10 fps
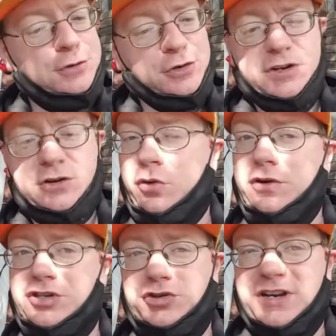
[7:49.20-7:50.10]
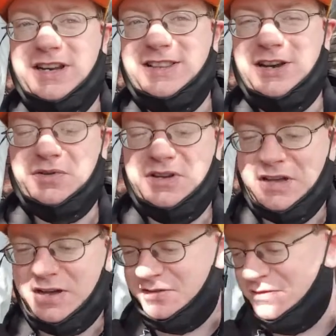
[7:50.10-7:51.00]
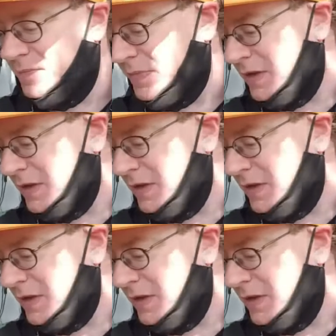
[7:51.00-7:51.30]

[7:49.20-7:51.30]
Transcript: Trick or treat, there we go.